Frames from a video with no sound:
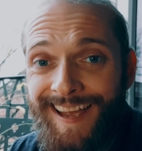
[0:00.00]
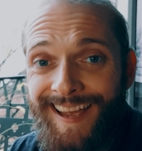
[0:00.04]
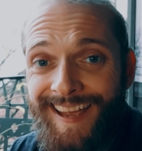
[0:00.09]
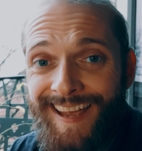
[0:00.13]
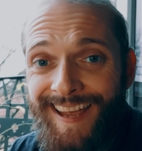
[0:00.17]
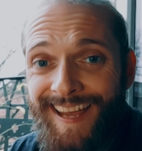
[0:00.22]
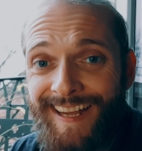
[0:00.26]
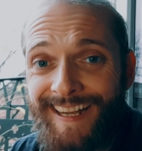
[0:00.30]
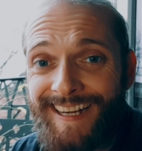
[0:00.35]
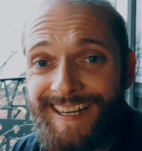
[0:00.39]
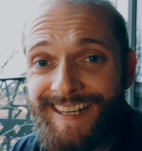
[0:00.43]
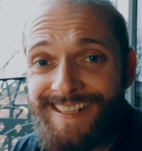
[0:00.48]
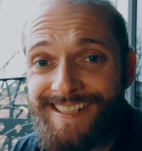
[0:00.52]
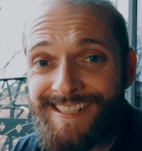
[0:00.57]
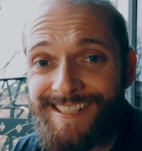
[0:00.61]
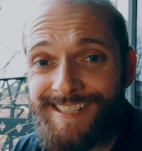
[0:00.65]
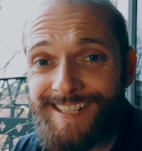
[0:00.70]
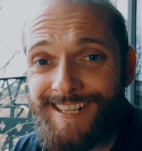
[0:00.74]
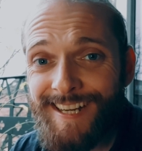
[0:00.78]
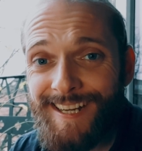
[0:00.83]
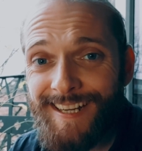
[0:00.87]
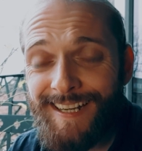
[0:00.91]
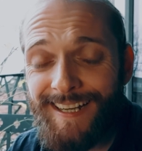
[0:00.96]
Hey
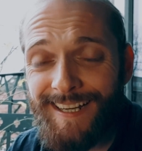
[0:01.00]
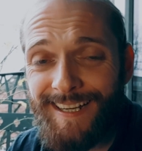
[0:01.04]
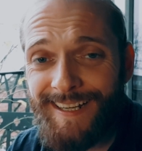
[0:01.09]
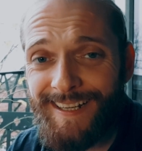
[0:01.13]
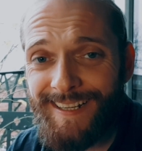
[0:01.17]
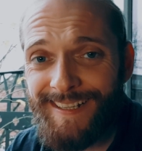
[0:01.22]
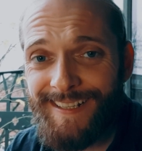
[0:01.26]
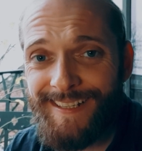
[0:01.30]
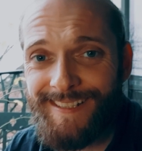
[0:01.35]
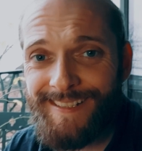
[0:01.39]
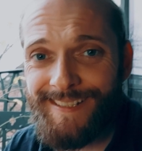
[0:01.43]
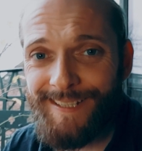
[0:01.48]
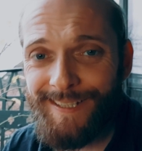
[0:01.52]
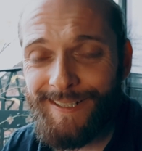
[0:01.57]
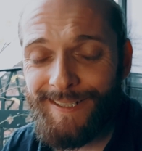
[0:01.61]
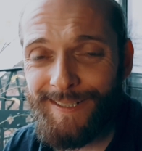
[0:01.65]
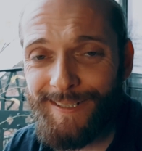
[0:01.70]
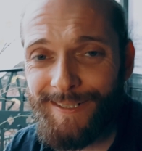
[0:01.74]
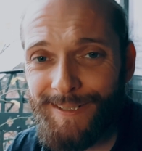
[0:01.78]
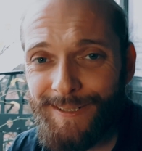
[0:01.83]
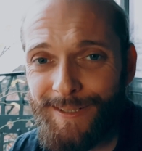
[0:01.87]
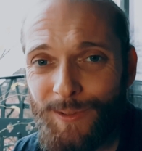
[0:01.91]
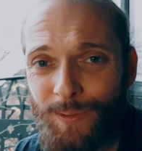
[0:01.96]
guys, I
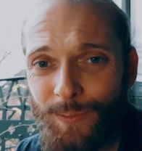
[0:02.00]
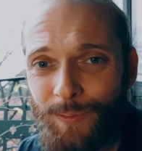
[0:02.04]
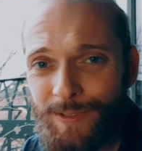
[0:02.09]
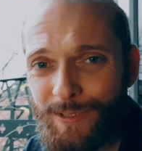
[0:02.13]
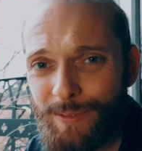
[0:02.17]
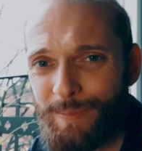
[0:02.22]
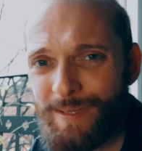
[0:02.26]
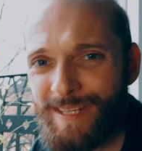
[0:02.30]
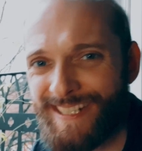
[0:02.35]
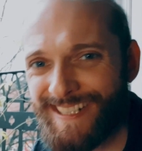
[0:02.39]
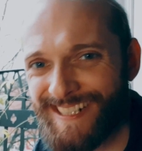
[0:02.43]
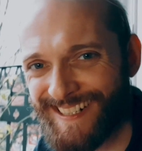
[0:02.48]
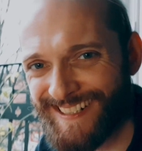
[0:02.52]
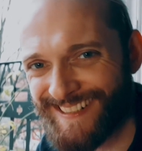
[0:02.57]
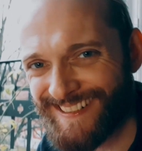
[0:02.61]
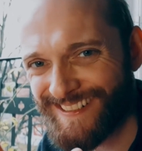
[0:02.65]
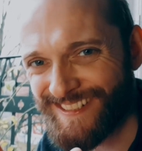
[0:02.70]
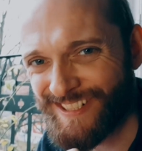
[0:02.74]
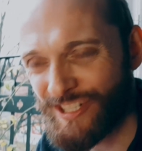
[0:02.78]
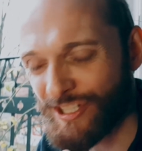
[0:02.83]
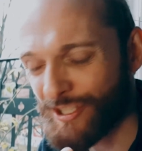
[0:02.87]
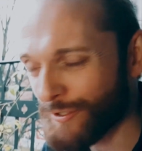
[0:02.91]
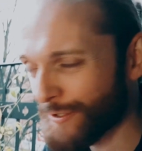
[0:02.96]
want to make
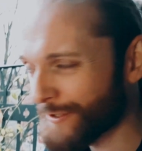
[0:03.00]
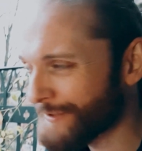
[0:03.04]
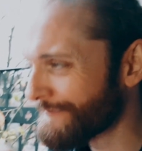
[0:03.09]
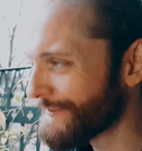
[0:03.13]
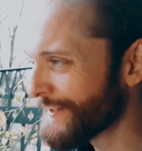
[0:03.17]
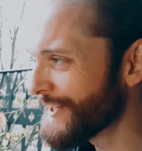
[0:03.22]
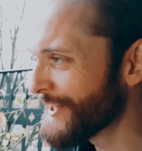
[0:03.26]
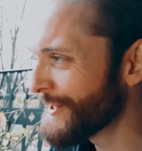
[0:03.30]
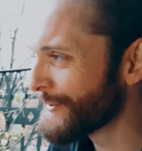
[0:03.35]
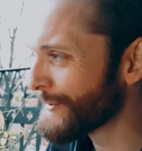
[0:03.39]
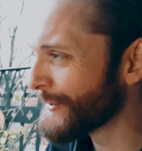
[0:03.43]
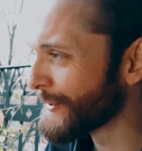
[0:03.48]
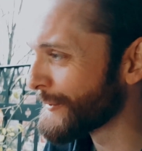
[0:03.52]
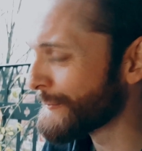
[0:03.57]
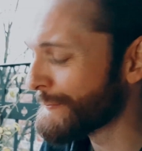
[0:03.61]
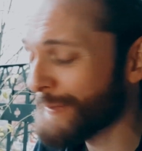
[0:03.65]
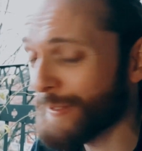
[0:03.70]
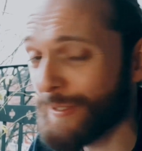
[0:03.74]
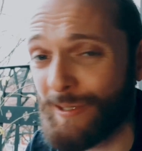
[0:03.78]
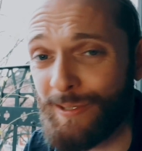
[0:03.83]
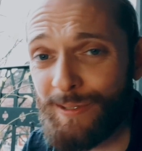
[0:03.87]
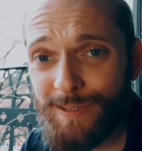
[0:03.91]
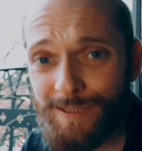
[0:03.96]
a short video
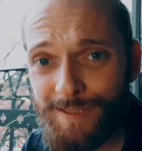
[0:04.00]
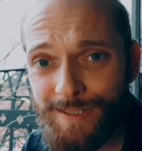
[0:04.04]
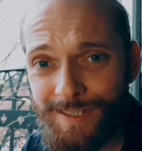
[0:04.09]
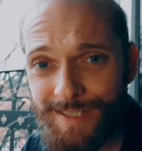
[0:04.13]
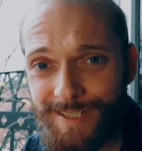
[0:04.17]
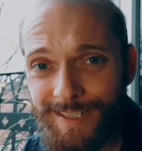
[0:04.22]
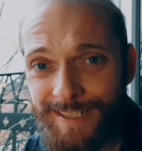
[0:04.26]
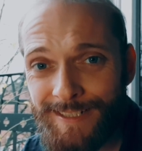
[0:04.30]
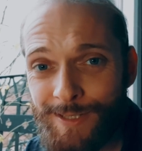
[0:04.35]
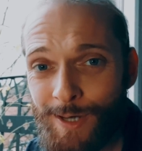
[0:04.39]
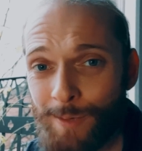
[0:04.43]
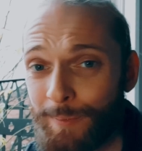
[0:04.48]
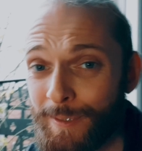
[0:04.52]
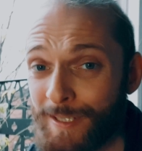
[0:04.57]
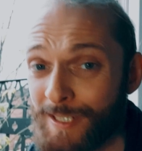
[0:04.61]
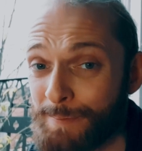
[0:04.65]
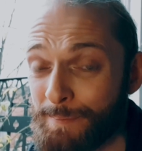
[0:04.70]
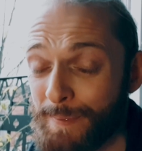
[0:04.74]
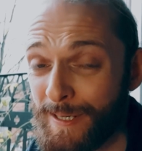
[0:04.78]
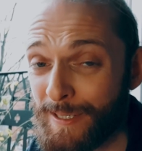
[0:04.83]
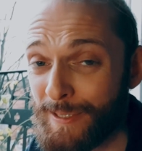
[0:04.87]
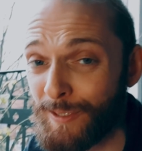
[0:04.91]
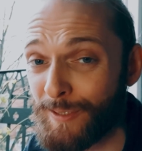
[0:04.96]
because a topic's
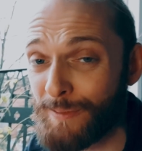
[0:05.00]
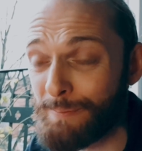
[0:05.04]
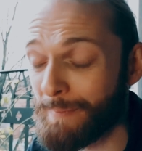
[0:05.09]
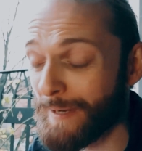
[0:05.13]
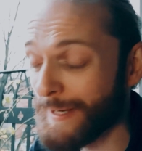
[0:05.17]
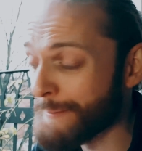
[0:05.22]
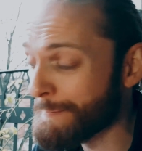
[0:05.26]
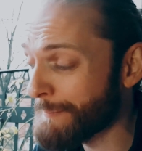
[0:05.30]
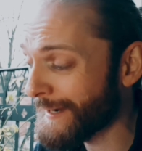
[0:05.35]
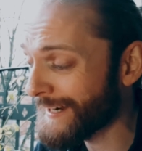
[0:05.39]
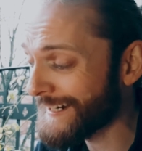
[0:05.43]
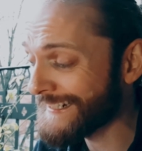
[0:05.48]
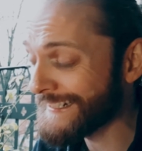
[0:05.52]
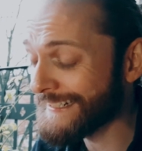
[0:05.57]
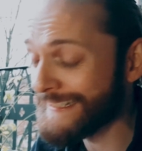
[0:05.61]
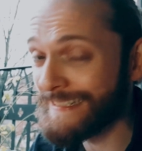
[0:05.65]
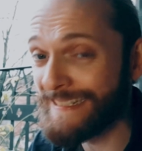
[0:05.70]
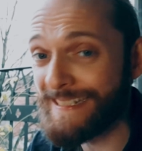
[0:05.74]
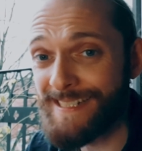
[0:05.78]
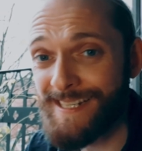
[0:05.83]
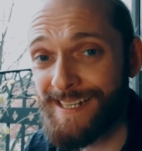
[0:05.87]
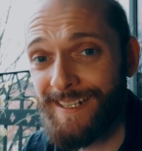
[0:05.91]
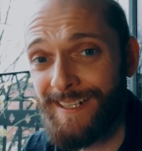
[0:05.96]
been on my
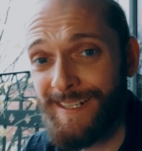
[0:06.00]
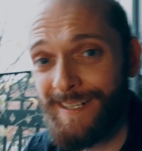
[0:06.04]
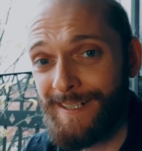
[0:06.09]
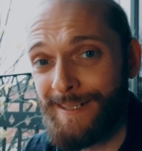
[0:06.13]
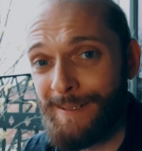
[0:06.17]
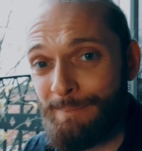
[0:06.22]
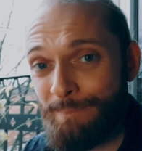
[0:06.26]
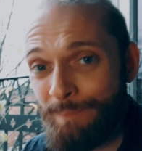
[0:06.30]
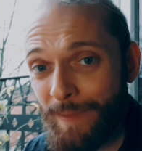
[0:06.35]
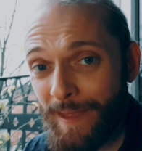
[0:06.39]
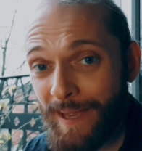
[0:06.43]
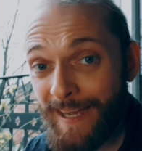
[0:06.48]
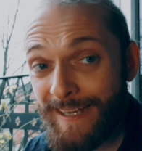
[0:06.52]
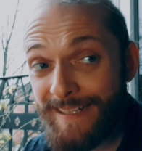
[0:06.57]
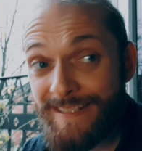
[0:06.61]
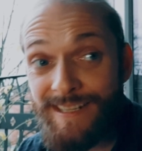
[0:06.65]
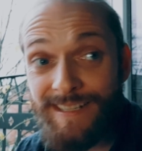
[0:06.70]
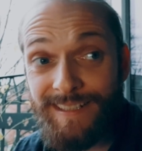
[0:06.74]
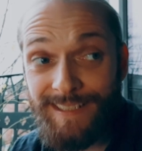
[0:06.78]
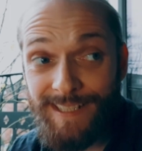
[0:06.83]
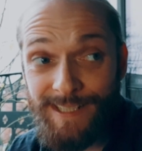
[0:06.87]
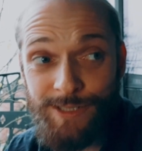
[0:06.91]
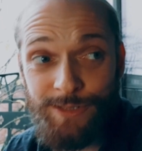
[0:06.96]
mind,
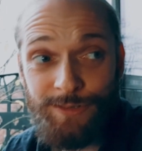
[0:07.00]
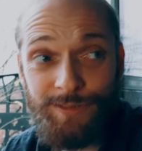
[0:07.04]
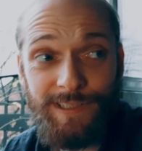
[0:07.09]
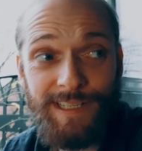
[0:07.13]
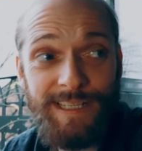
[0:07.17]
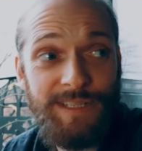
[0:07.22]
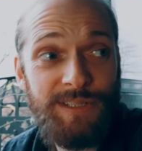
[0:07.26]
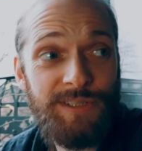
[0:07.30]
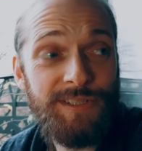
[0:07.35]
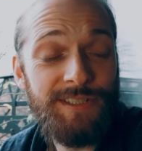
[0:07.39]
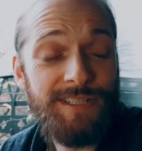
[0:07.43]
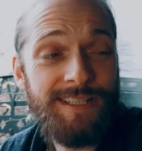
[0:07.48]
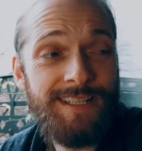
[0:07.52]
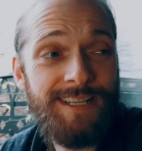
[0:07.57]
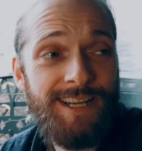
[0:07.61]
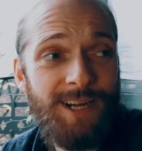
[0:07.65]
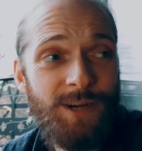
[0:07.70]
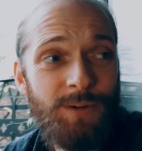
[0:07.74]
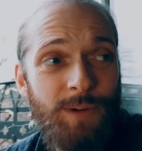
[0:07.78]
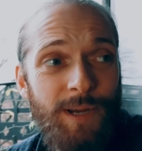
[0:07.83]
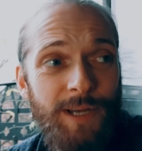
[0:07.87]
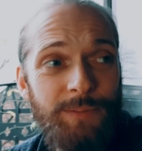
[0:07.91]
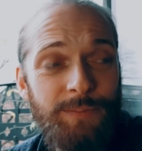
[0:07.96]
and literally just
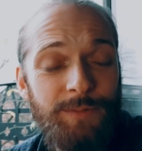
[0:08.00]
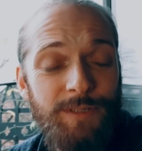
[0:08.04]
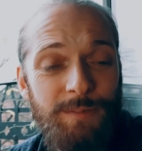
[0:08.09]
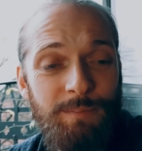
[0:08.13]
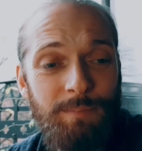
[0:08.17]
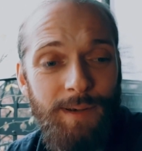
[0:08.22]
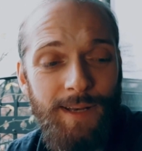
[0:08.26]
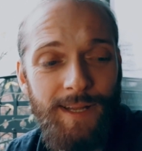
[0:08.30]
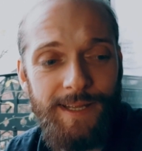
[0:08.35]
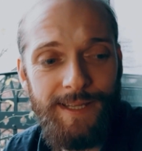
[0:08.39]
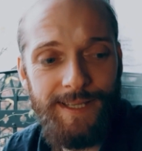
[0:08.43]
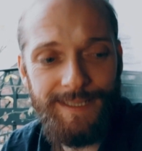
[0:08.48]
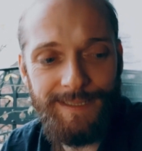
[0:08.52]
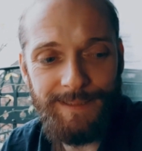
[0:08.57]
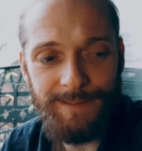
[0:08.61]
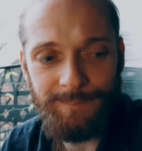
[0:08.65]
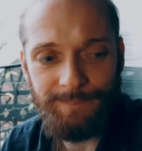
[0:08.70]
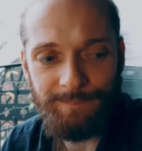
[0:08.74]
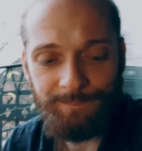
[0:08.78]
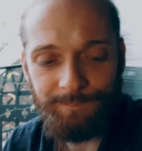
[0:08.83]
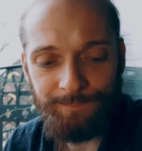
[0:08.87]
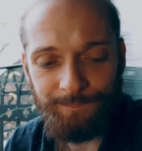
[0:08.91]
now I was playing